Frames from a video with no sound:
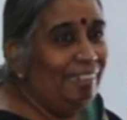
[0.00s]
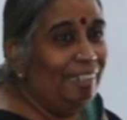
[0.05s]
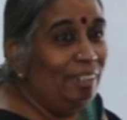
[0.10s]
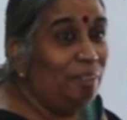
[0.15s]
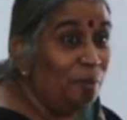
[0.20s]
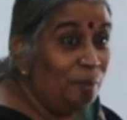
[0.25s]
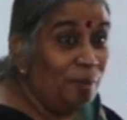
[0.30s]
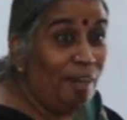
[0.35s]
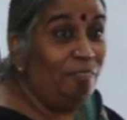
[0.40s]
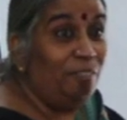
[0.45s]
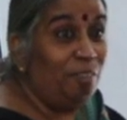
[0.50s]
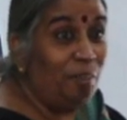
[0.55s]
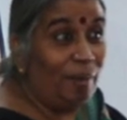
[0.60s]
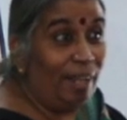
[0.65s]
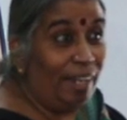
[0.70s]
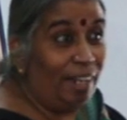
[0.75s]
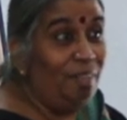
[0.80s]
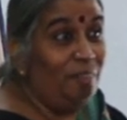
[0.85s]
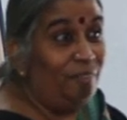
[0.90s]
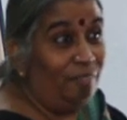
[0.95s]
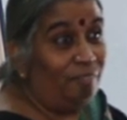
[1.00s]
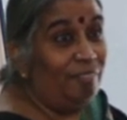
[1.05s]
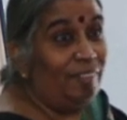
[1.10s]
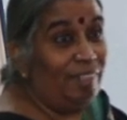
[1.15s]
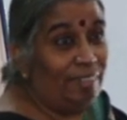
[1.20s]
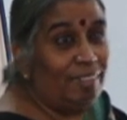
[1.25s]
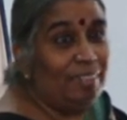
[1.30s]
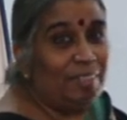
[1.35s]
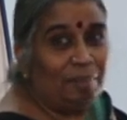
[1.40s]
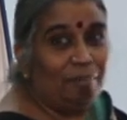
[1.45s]
You don't have to do any of
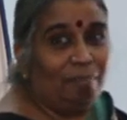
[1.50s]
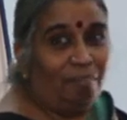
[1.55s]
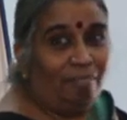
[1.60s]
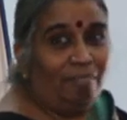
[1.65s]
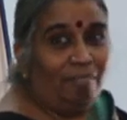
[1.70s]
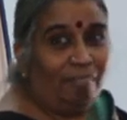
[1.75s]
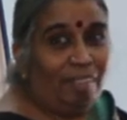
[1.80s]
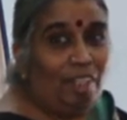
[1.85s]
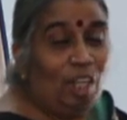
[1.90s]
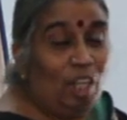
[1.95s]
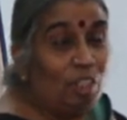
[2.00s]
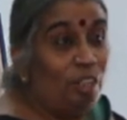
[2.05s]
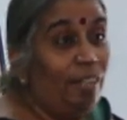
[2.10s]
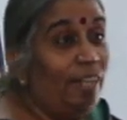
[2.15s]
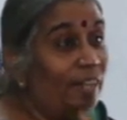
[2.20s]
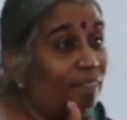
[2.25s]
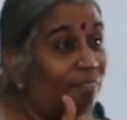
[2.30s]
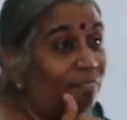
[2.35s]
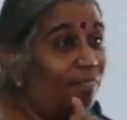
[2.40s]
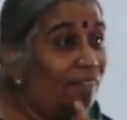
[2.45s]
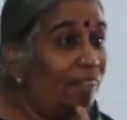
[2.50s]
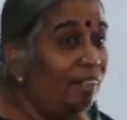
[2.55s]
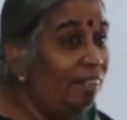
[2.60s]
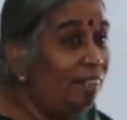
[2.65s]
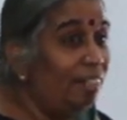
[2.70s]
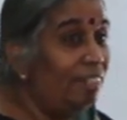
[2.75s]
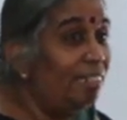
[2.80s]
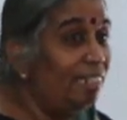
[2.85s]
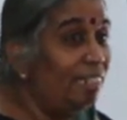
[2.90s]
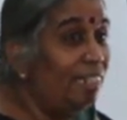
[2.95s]
it. So the
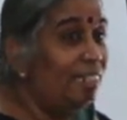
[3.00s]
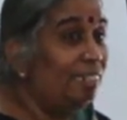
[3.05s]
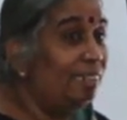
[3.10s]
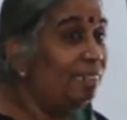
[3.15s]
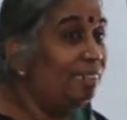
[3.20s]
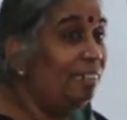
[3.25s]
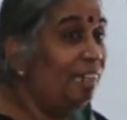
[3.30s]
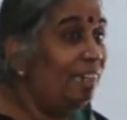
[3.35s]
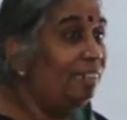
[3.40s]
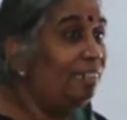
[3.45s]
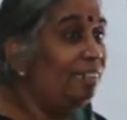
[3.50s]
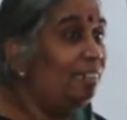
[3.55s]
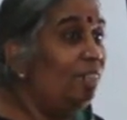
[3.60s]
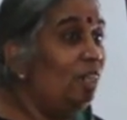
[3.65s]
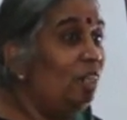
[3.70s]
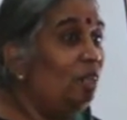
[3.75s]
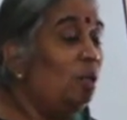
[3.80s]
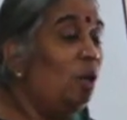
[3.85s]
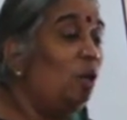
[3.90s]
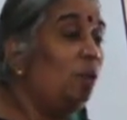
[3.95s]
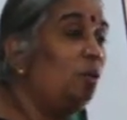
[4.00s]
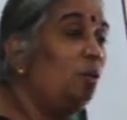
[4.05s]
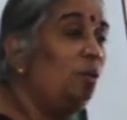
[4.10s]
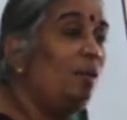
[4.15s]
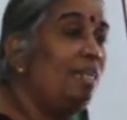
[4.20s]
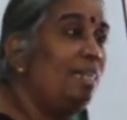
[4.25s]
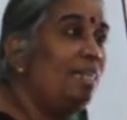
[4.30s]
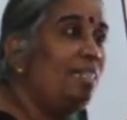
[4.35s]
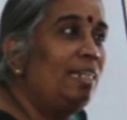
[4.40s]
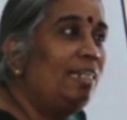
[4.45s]
advantage is that not
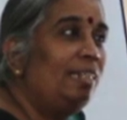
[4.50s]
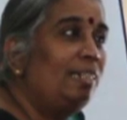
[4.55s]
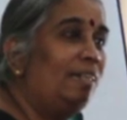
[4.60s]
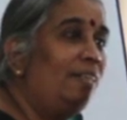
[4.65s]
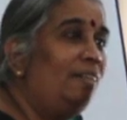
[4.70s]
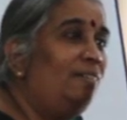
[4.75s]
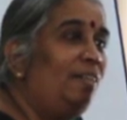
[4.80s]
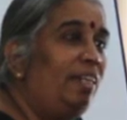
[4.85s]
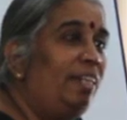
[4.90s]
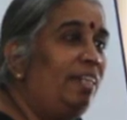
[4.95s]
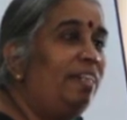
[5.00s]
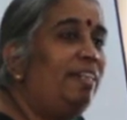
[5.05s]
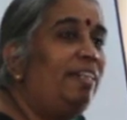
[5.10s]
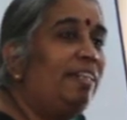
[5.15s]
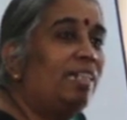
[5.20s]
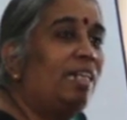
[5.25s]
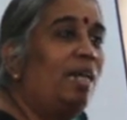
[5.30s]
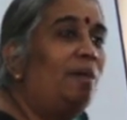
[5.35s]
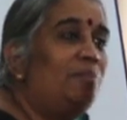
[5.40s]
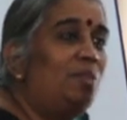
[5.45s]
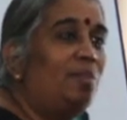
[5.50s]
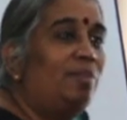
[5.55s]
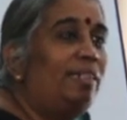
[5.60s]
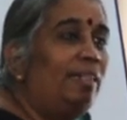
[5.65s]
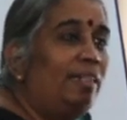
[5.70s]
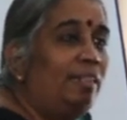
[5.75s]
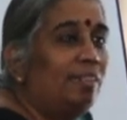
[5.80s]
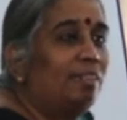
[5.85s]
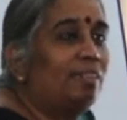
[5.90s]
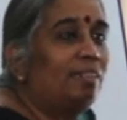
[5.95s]
only is it convenient, it comes
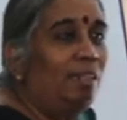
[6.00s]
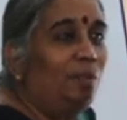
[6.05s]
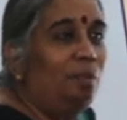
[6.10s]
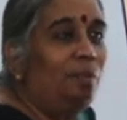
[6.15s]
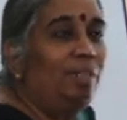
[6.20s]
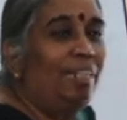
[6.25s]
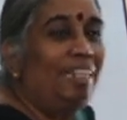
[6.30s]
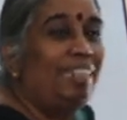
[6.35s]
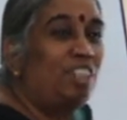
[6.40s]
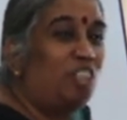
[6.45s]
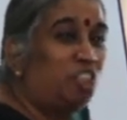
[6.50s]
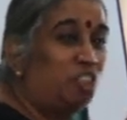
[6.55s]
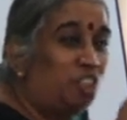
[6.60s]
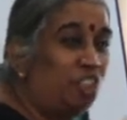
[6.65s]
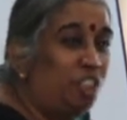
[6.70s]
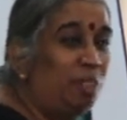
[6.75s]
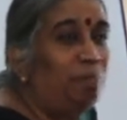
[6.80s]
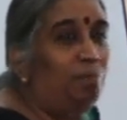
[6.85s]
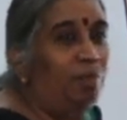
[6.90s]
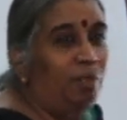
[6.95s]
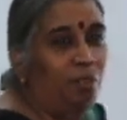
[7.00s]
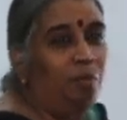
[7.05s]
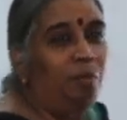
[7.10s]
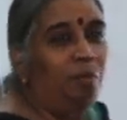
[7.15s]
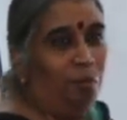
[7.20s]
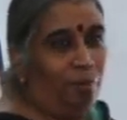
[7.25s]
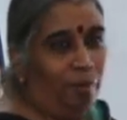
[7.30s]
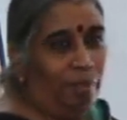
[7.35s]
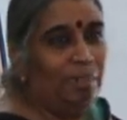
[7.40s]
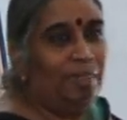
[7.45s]
with a discount, it's cheaper to
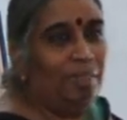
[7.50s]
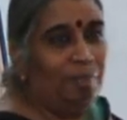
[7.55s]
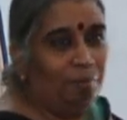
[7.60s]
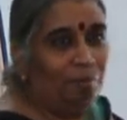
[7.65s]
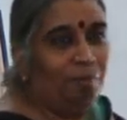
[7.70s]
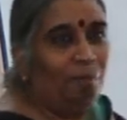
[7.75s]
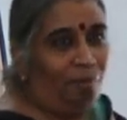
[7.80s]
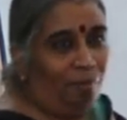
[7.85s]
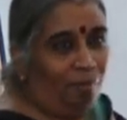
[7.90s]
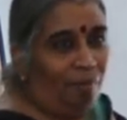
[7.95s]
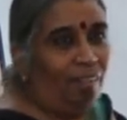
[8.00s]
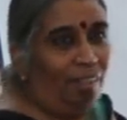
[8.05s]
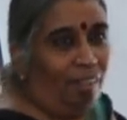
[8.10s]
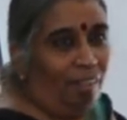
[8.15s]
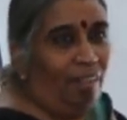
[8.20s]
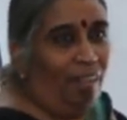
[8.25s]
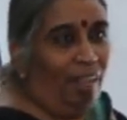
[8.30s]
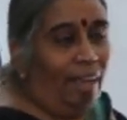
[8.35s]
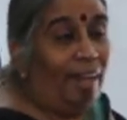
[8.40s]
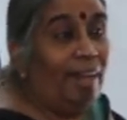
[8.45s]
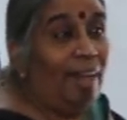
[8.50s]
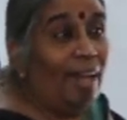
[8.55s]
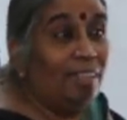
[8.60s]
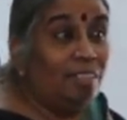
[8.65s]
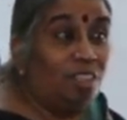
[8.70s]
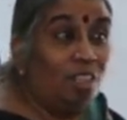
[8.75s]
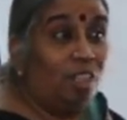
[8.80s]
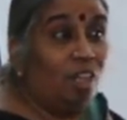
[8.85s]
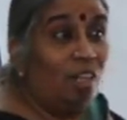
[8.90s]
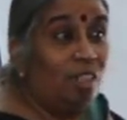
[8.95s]
do it. And
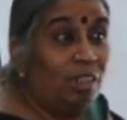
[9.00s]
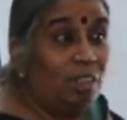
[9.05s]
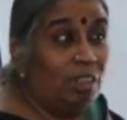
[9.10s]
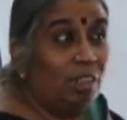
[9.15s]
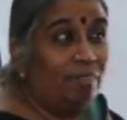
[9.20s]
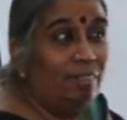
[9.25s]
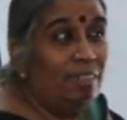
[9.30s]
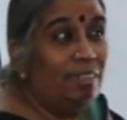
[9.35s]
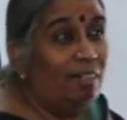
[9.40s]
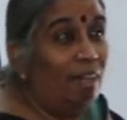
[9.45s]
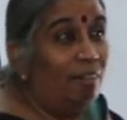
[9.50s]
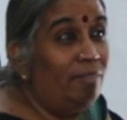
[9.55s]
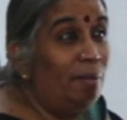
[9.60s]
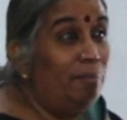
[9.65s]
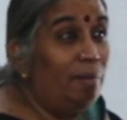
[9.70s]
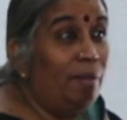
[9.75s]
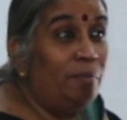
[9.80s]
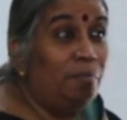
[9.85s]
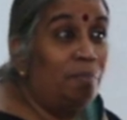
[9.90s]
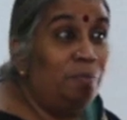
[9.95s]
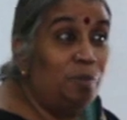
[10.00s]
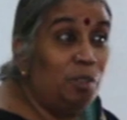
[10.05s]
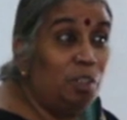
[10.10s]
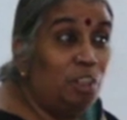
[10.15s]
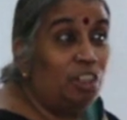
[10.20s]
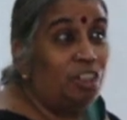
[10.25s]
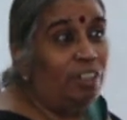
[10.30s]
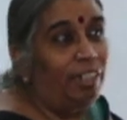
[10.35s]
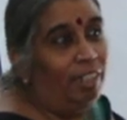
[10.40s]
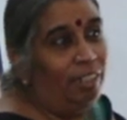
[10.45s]
as a consequence, are we being
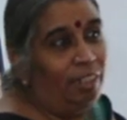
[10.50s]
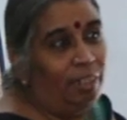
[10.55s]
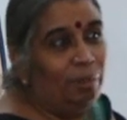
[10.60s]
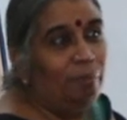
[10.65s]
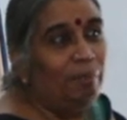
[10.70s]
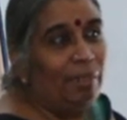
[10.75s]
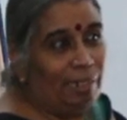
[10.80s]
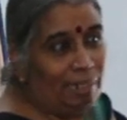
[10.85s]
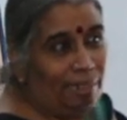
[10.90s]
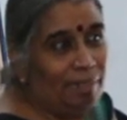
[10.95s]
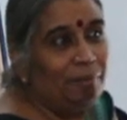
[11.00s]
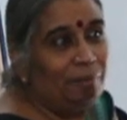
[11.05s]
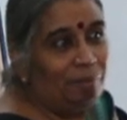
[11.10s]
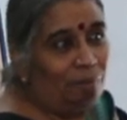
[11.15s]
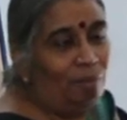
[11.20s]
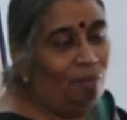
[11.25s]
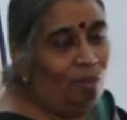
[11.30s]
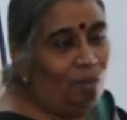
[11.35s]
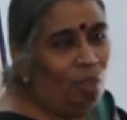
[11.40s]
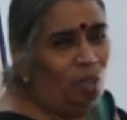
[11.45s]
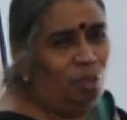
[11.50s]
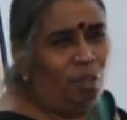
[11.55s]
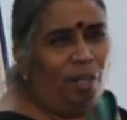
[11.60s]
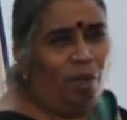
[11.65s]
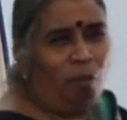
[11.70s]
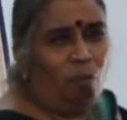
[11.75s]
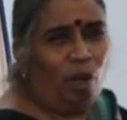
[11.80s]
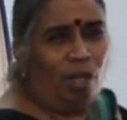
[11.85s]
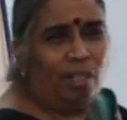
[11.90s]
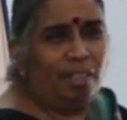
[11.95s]
pushed into it?
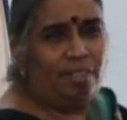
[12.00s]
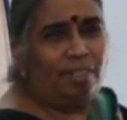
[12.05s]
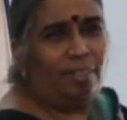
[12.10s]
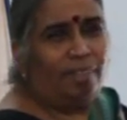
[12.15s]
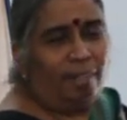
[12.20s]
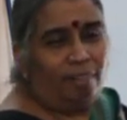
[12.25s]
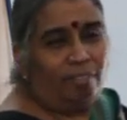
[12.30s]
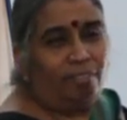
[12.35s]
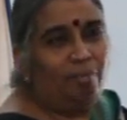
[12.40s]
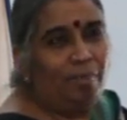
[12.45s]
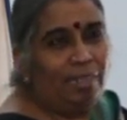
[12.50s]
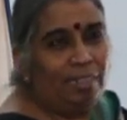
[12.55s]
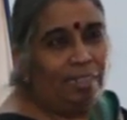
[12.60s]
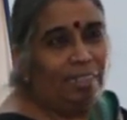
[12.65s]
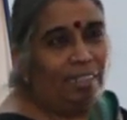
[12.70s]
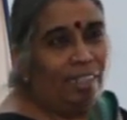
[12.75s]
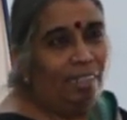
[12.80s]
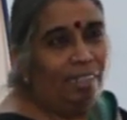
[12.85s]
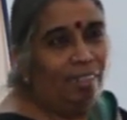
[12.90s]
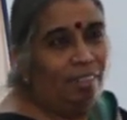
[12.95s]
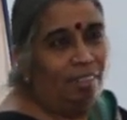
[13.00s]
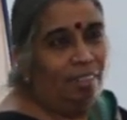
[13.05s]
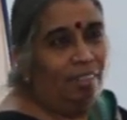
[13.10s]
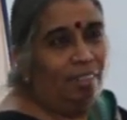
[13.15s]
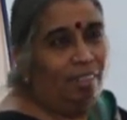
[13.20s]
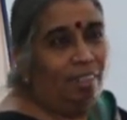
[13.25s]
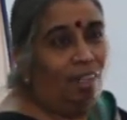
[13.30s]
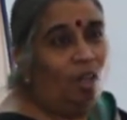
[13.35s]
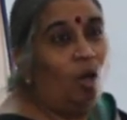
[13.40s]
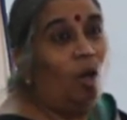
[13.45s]
Today, what does the government say?
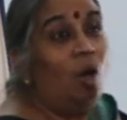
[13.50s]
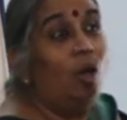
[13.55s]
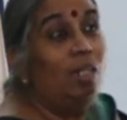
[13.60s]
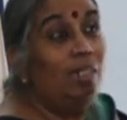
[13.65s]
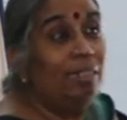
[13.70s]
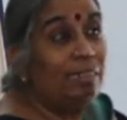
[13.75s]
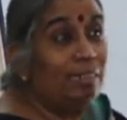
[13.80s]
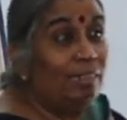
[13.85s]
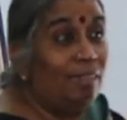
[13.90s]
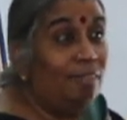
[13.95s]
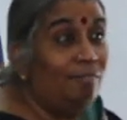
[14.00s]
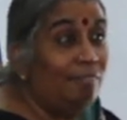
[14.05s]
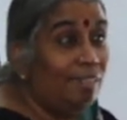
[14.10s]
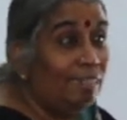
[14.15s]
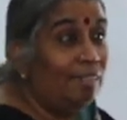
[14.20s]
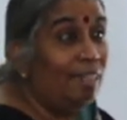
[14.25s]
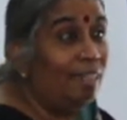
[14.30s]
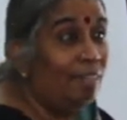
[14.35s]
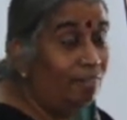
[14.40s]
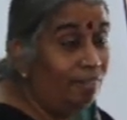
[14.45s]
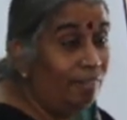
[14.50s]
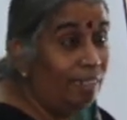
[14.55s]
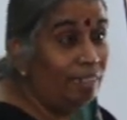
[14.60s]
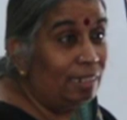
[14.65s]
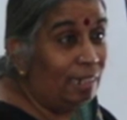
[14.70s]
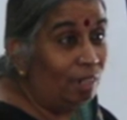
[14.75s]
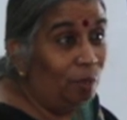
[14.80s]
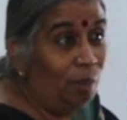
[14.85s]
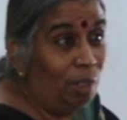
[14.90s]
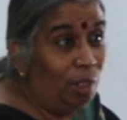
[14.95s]
All service
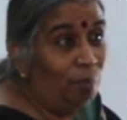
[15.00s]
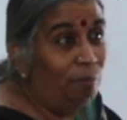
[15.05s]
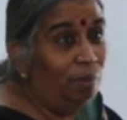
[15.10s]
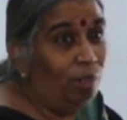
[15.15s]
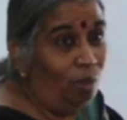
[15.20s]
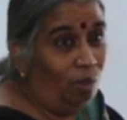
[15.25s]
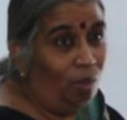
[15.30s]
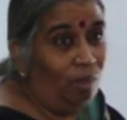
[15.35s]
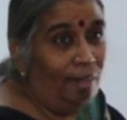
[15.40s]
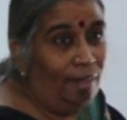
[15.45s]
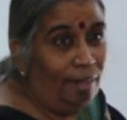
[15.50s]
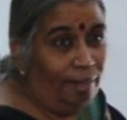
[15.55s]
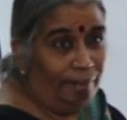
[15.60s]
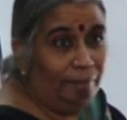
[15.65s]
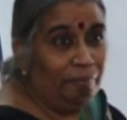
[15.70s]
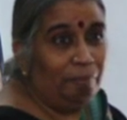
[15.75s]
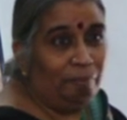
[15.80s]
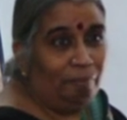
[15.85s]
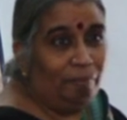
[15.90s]
deliveries are going to be online.